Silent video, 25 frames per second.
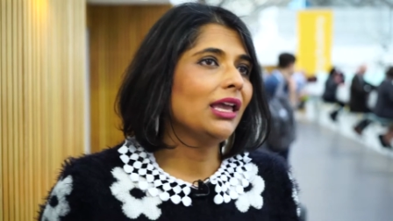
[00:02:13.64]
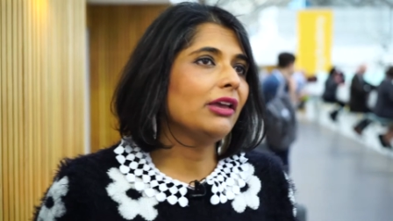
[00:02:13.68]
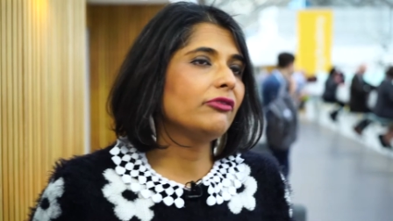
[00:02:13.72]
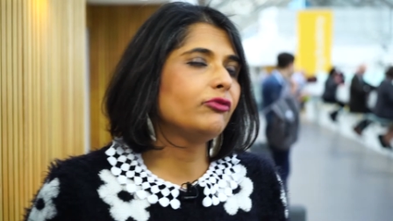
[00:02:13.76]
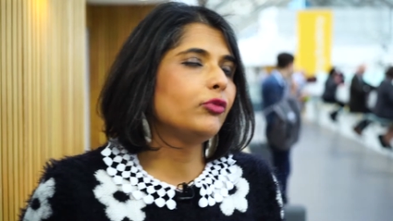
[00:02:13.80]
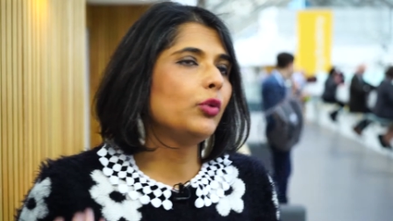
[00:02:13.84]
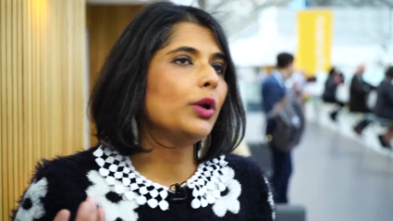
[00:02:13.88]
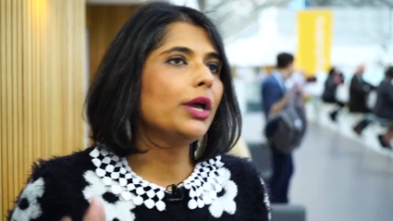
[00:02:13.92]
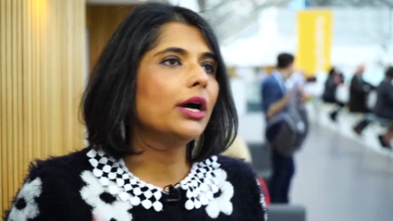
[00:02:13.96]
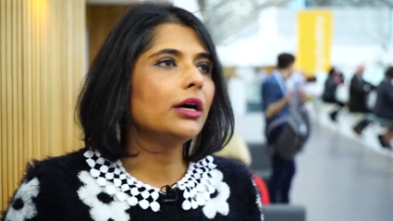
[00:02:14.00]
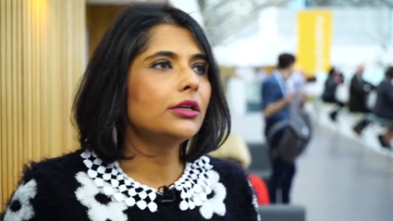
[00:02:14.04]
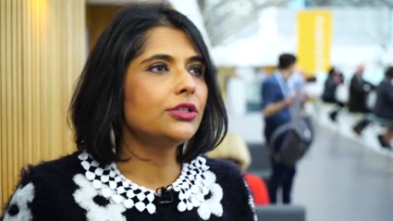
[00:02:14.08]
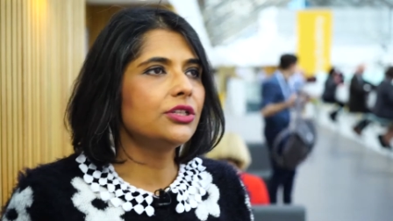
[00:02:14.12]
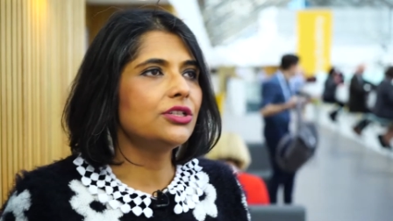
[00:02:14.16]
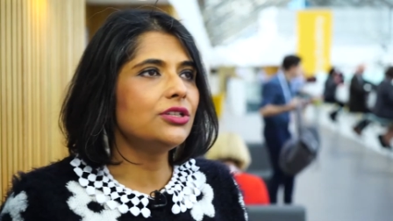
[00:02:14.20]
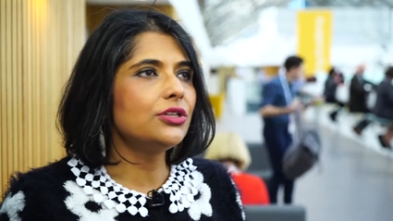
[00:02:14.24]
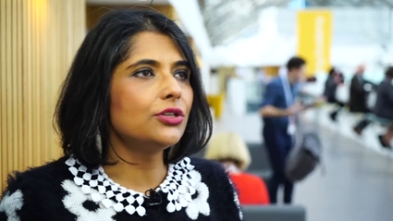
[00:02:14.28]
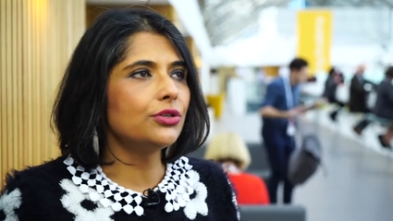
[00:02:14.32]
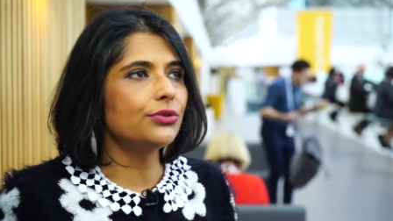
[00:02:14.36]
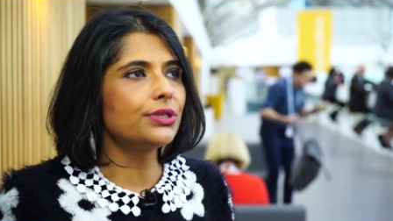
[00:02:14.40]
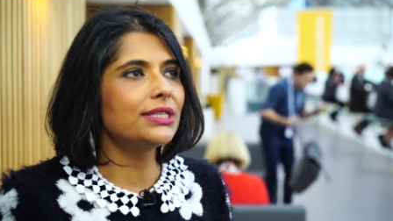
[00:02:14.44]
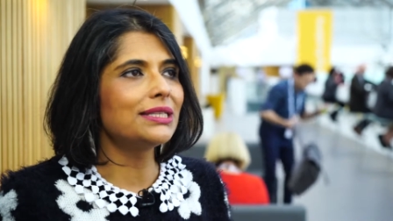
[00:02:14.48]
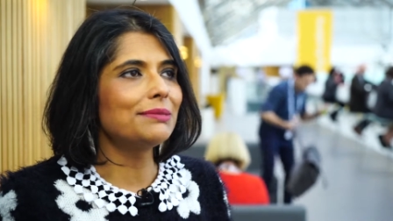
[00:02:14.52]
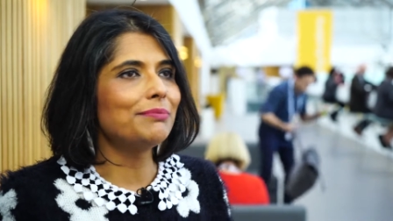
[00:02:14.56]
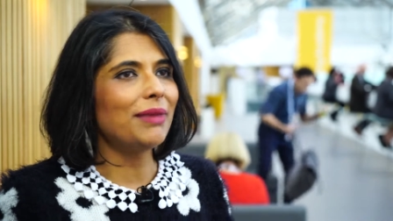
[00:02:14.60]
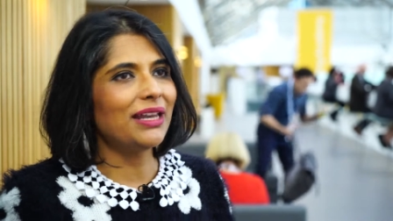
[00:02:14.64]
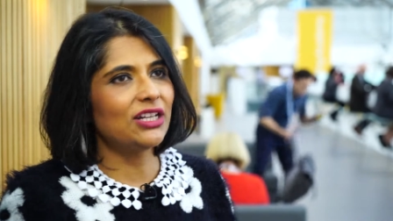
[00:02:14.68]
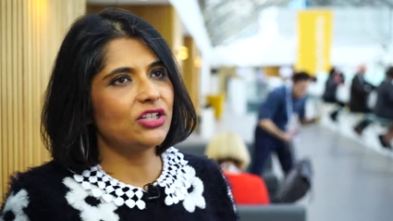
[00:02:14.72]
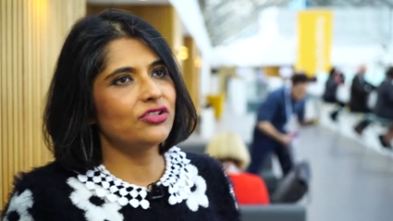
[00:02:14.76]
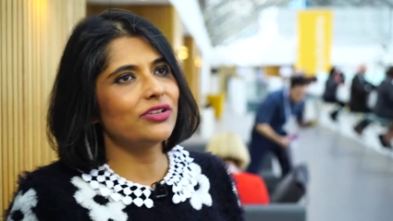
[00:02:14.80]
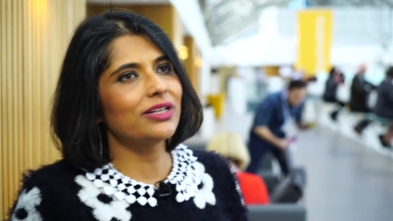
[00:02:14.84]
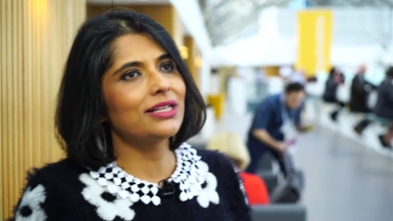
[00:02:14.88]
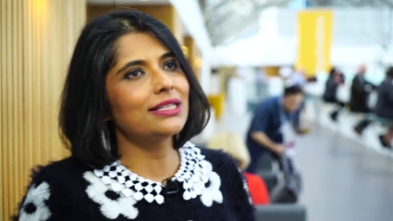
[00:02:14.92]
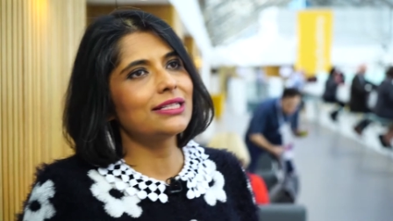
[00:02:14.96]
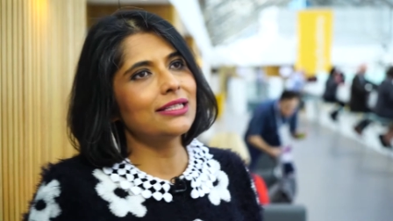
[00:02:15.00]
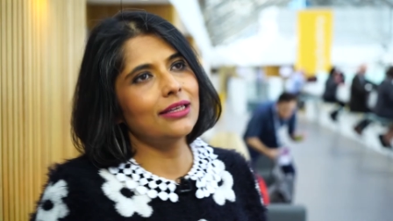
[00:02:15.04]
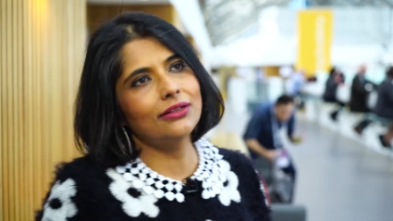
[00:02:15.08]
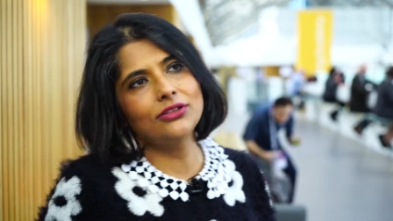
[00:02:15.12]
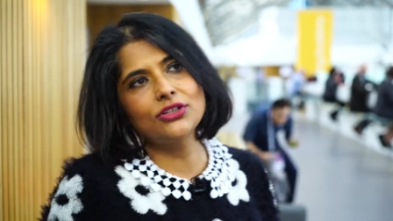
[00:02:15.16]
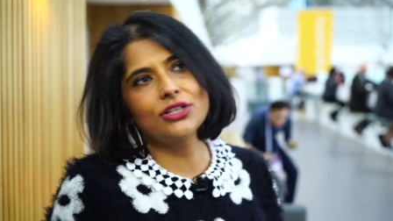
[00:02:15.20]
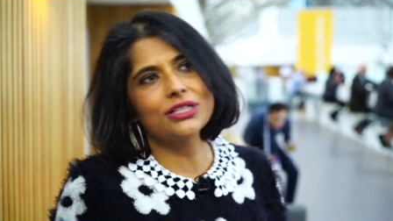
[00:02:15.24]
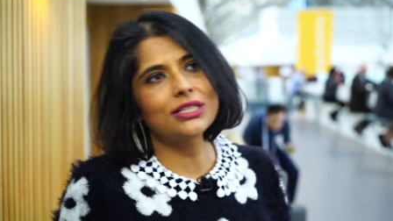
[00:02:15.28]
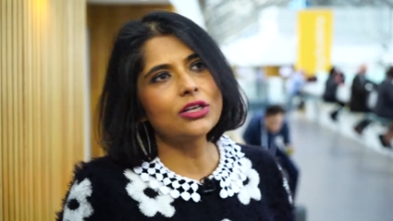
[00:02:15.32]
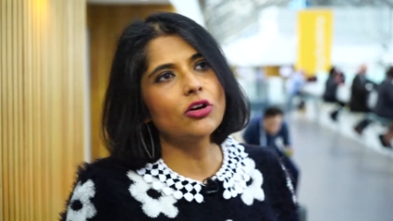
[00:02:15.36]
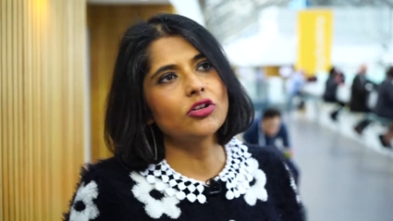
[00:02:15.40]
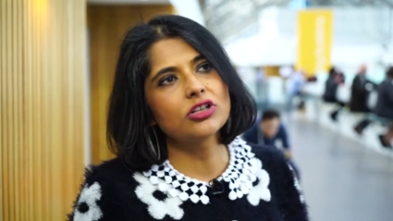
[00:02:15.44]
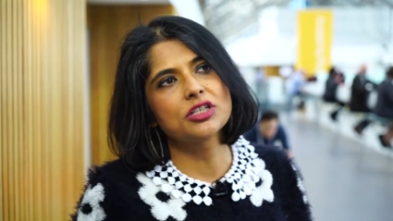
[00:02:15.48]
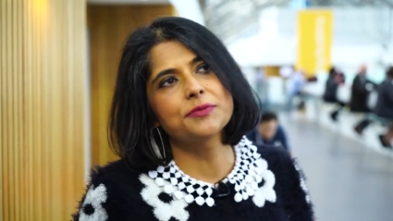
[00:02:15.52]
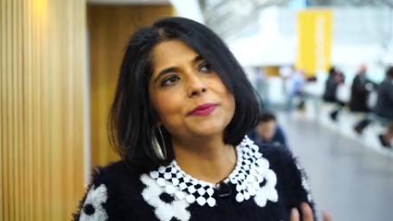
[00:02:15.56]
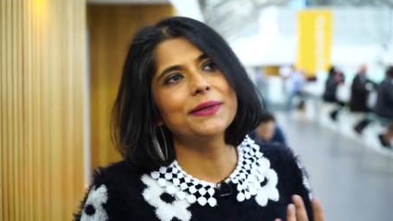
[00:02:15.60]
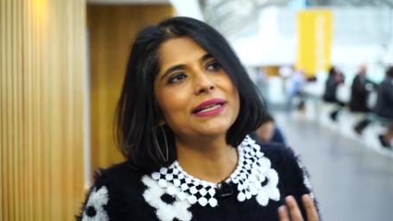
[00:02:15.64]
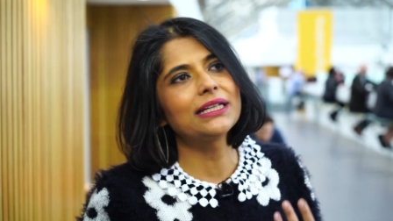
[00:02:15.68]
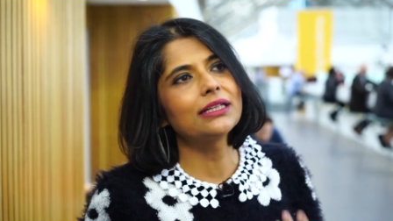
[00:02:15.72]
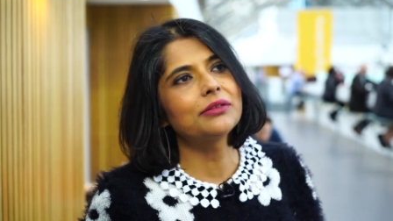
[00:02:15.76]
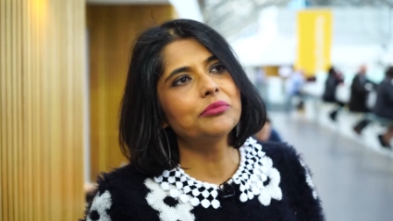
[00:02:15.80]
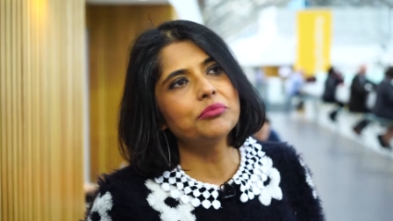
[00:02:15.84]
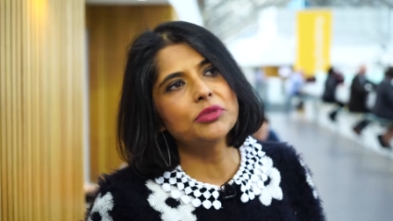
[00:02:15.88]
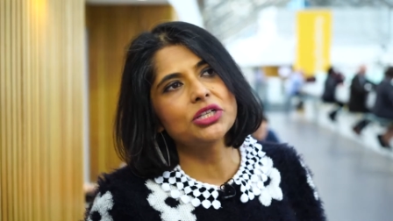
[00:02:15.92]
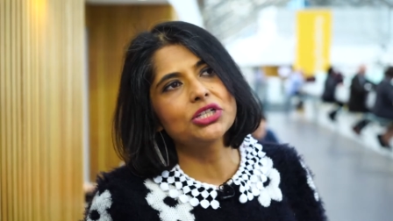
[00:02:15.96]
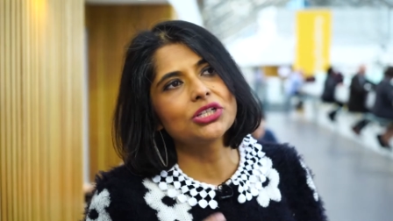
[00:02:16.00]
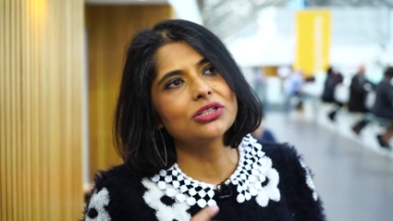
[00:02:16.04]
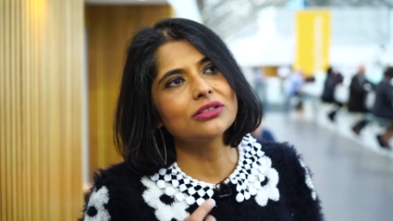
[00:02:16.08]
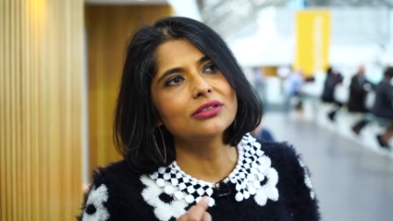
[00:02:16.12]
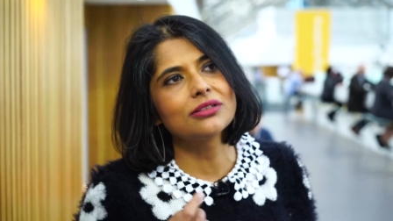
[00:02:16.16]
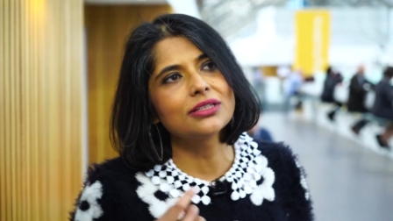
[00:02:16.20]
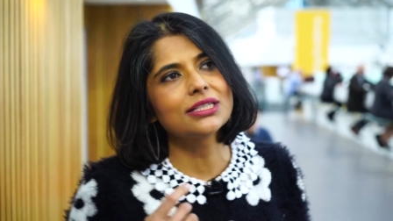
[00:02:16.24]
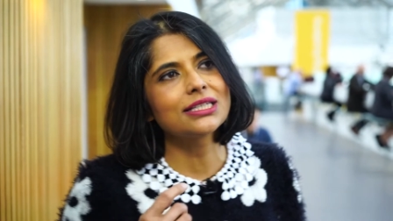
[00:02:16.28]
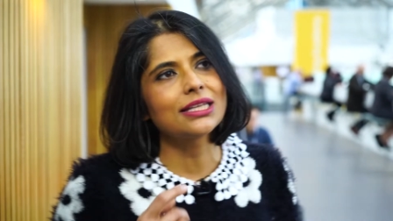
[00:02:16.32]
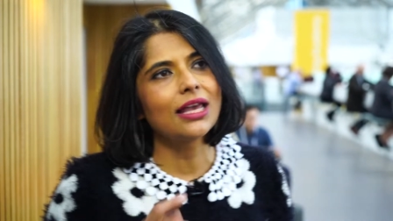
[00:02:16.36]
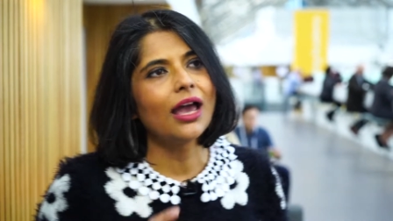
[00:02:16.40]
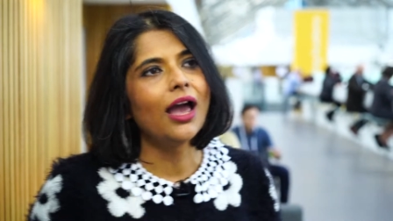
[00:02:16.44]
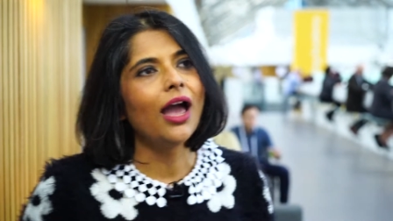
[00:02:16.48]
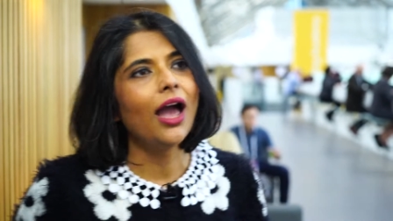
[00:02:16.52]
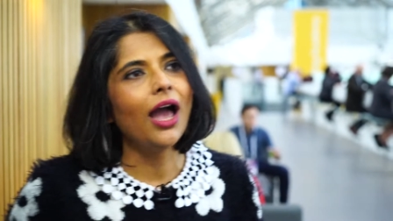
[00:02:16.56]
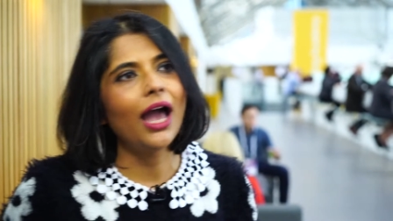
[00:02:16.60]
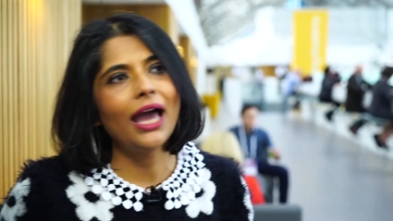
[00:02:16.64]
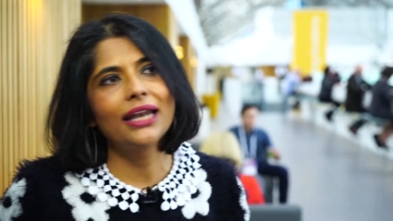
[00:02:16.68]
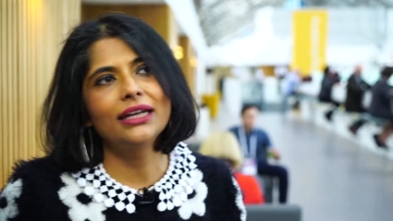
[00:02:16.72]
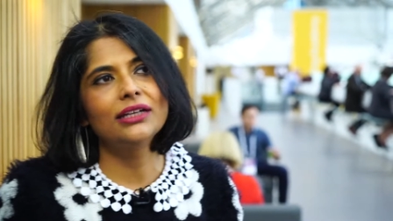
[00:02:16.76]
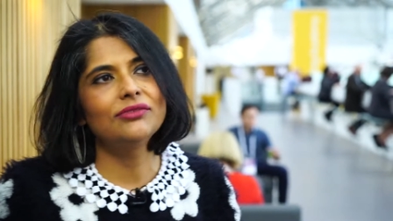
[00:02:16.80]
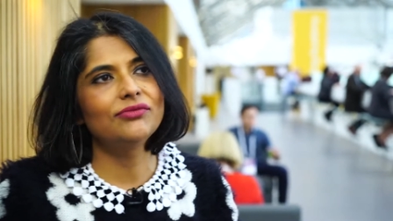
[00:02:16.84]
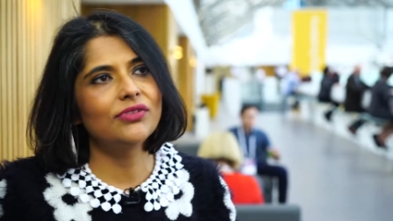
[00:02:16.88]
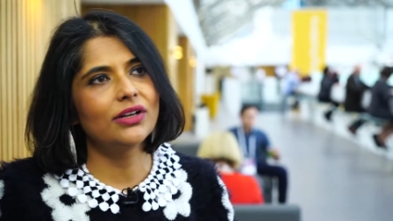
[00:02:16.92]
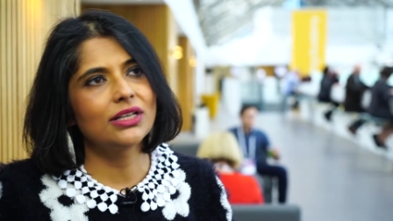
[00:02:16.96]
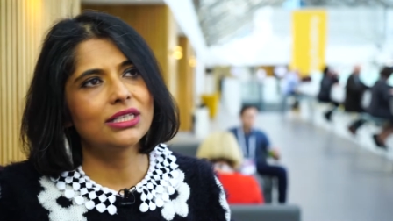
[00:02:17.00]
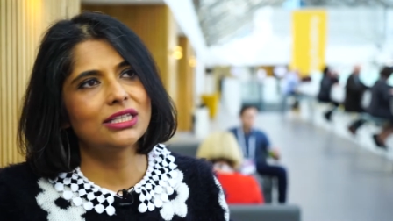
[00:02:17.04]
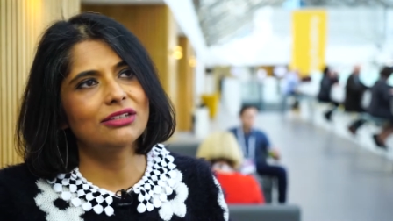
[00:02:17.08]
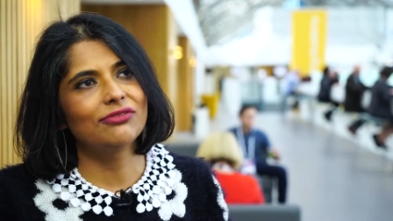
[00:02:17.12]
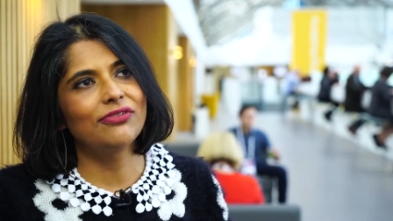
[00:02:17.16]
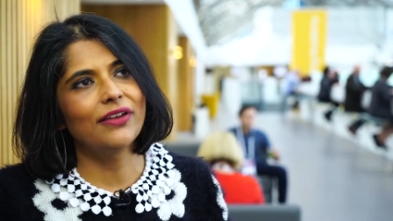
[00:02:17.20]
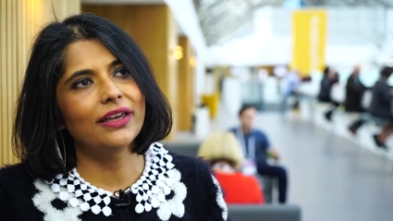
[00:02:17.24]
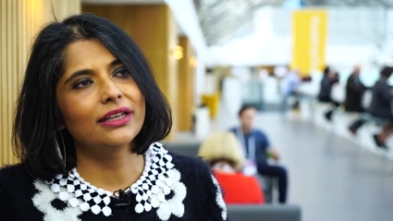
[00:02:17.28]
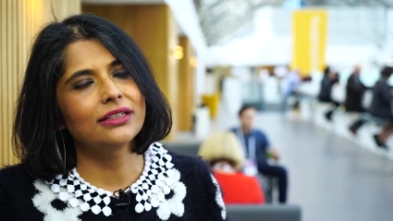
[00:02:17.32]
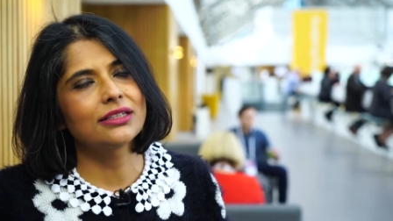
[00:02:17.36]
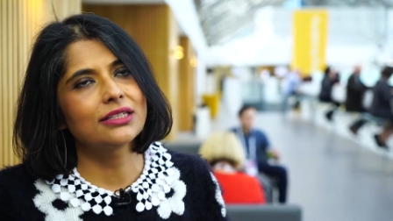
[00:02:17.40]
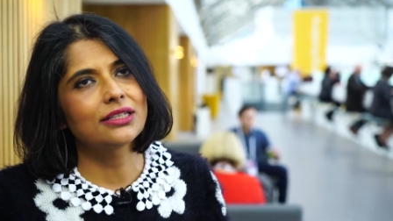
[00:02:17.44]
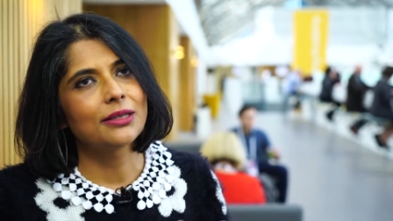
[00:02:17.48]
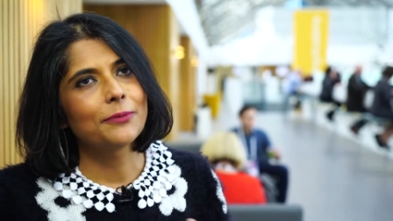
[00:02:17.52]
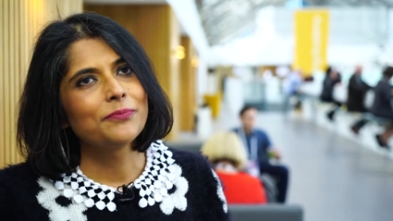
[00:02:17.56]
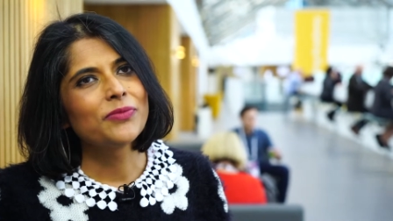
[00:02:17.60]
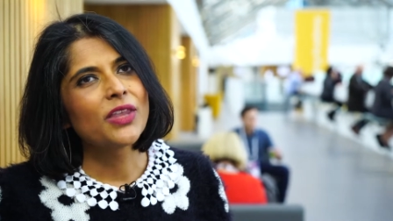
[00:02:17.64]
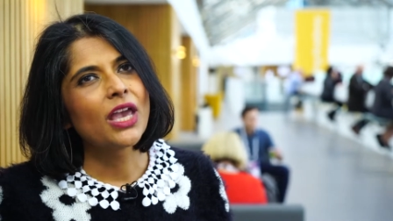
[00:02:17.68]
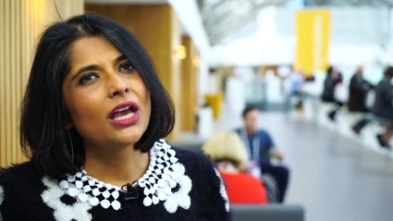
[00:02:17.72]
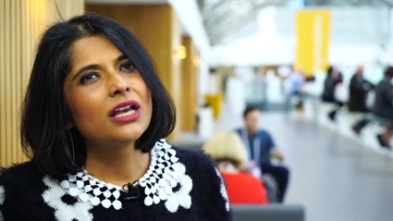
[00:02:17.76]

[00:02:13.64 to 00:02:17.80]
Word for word: if we are to use the metrics such as hospital admissions and adverse effects.